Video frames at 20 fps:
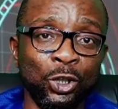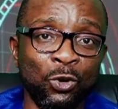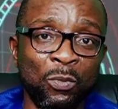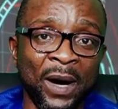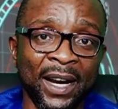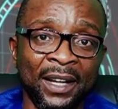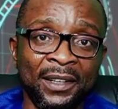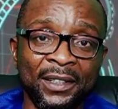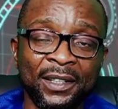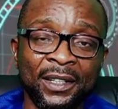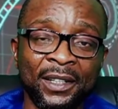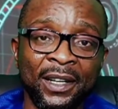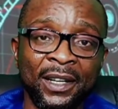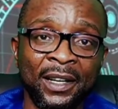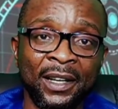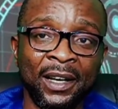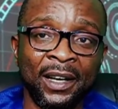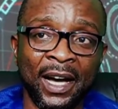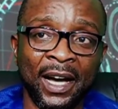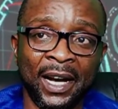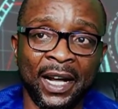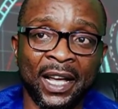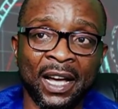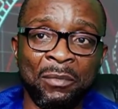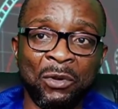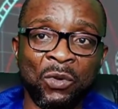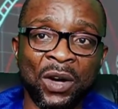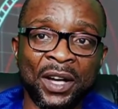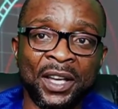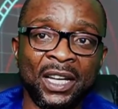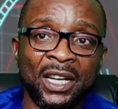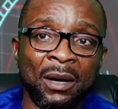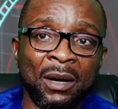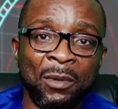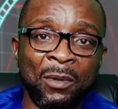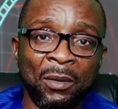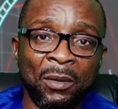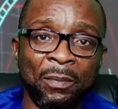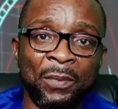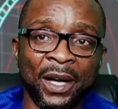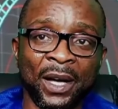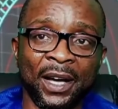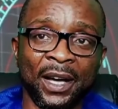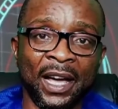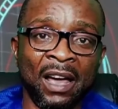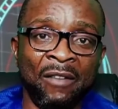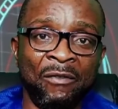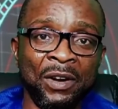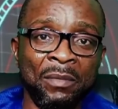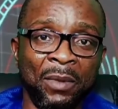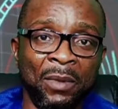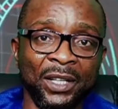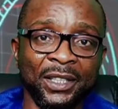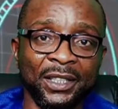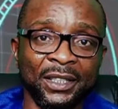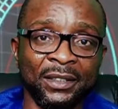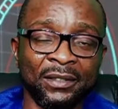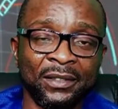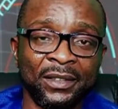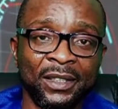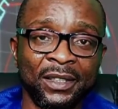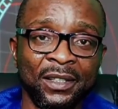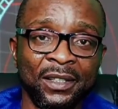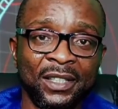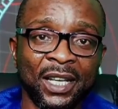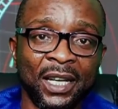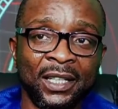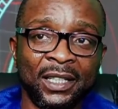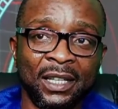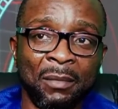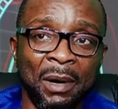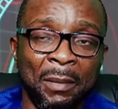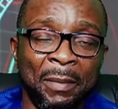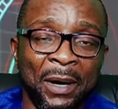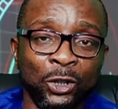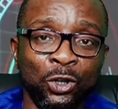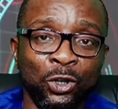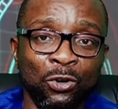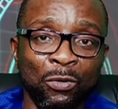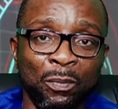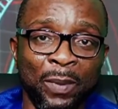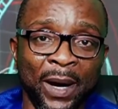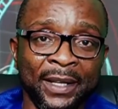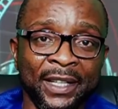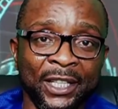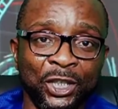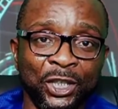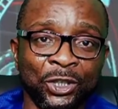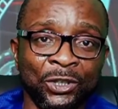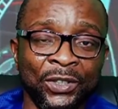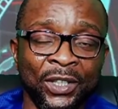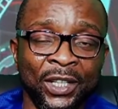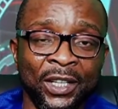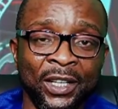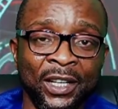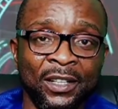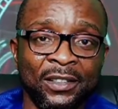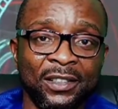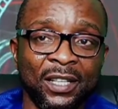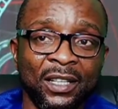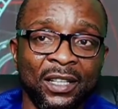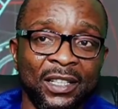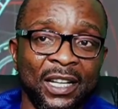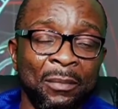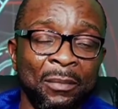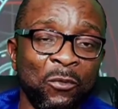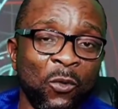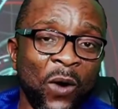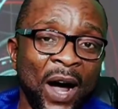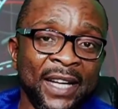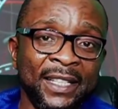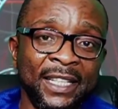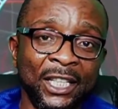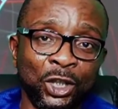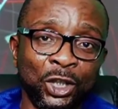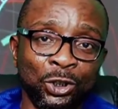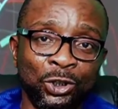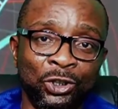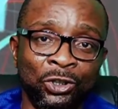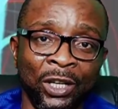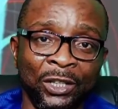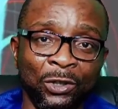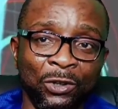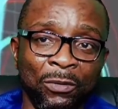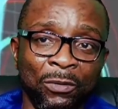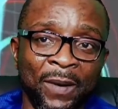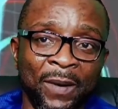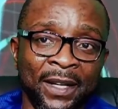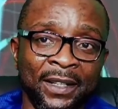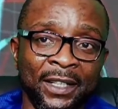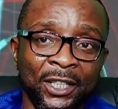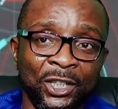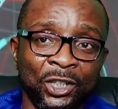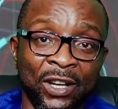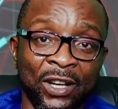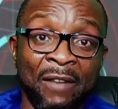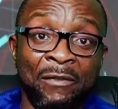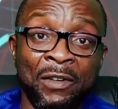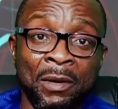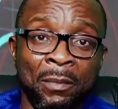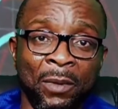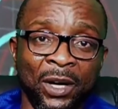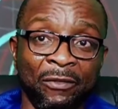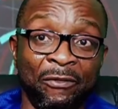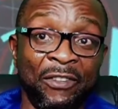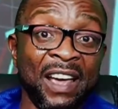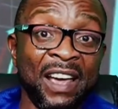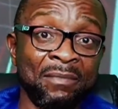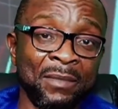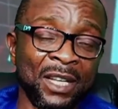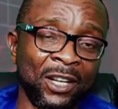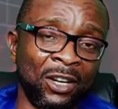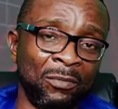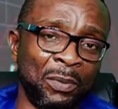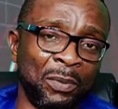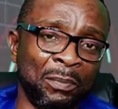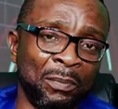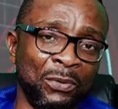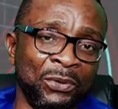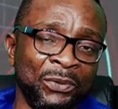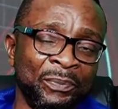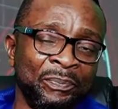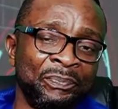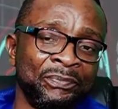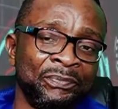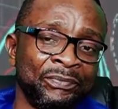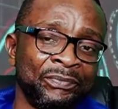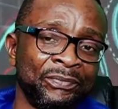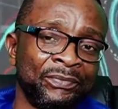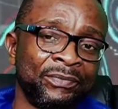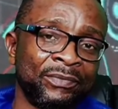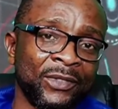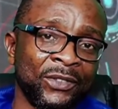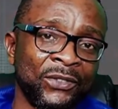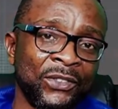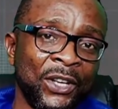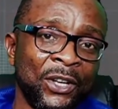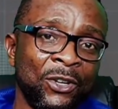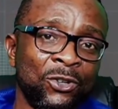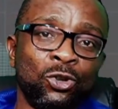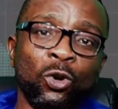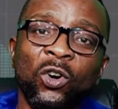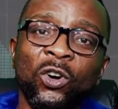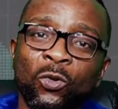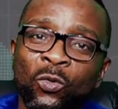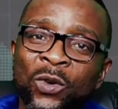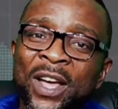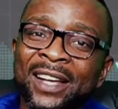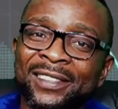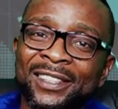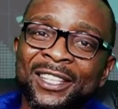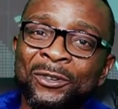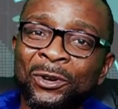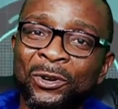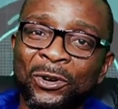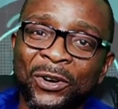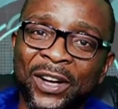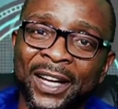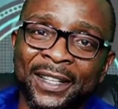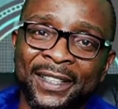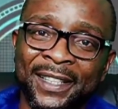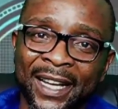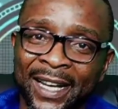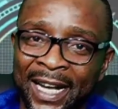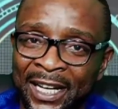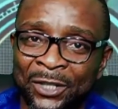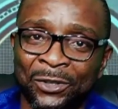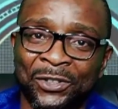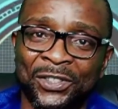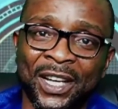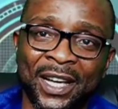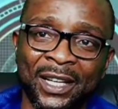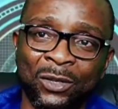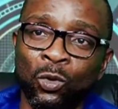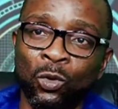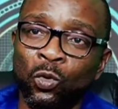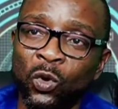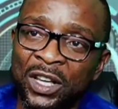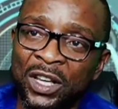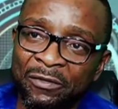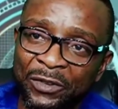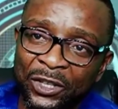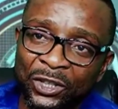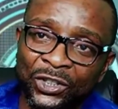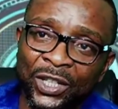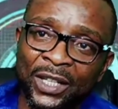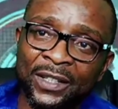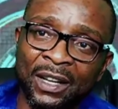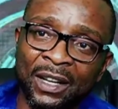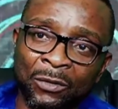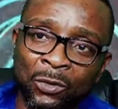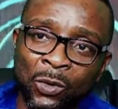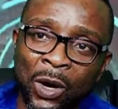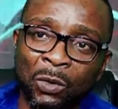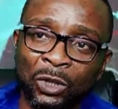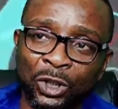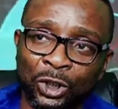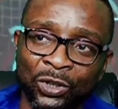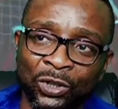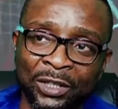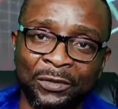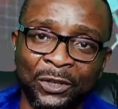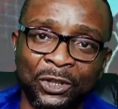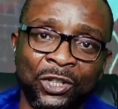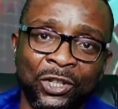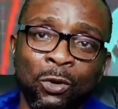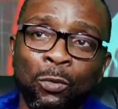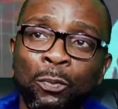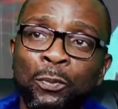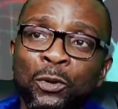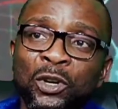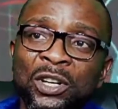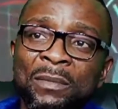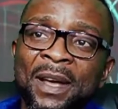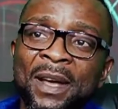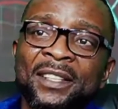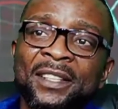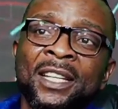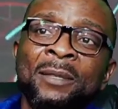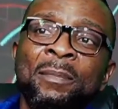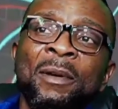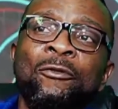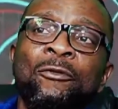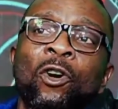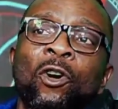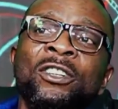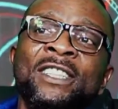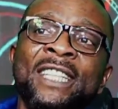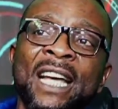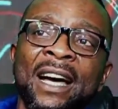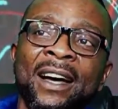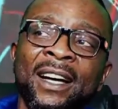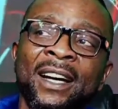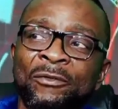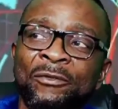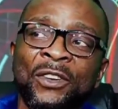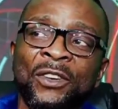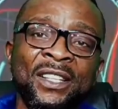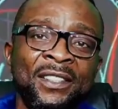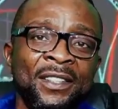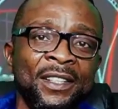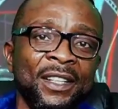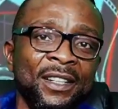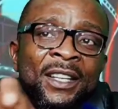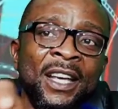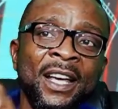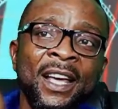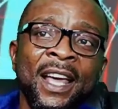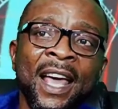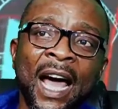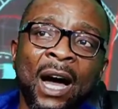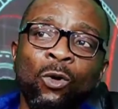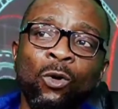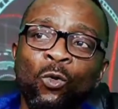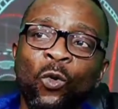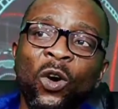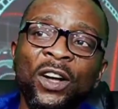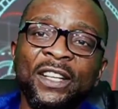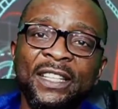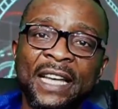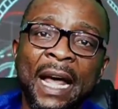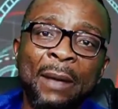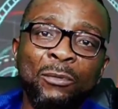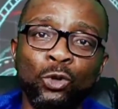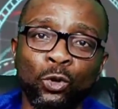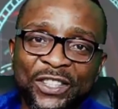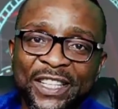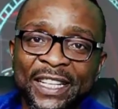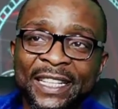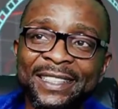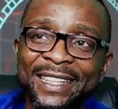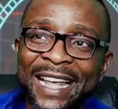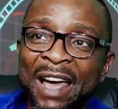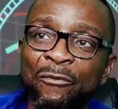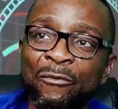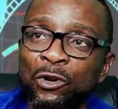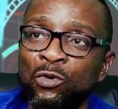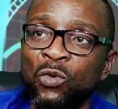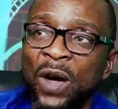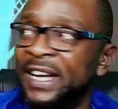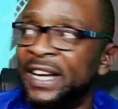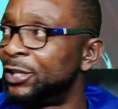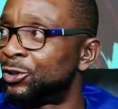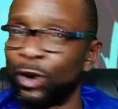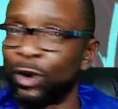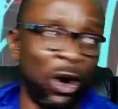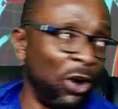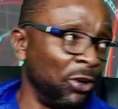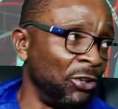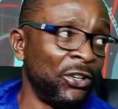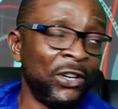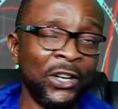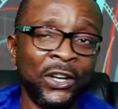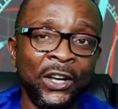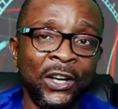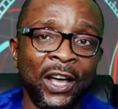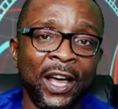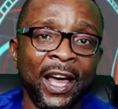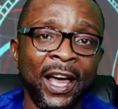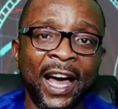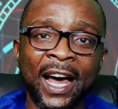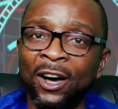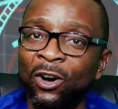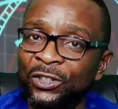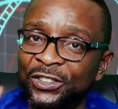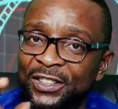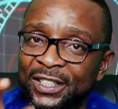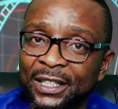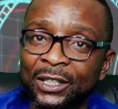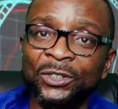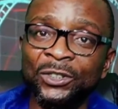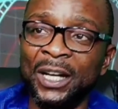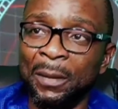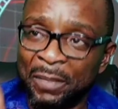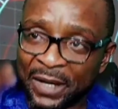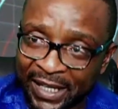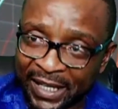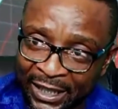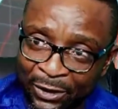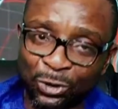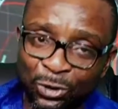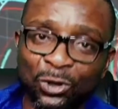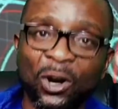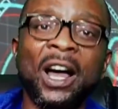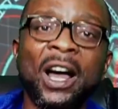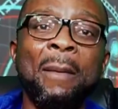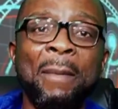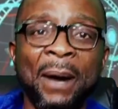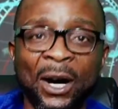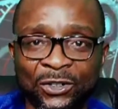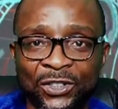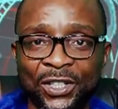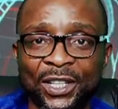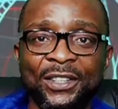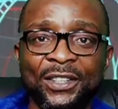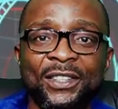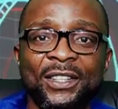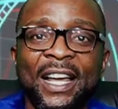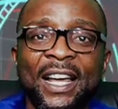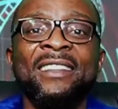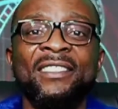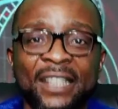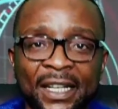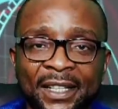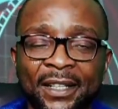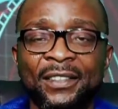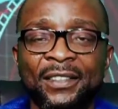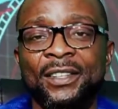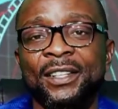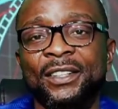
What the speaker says: And I can be waking them up every morning, telling them about Yoruba Nation, telling them why they should join Yoruba Nation every morning, 5 million people. So we are still going to get there, like you said. We will infiltrate everywhere we should infiltrate. We'll put the message before their faces and we want them to see it everywhere they turn until they begin to talk about it and take it seriously. Right?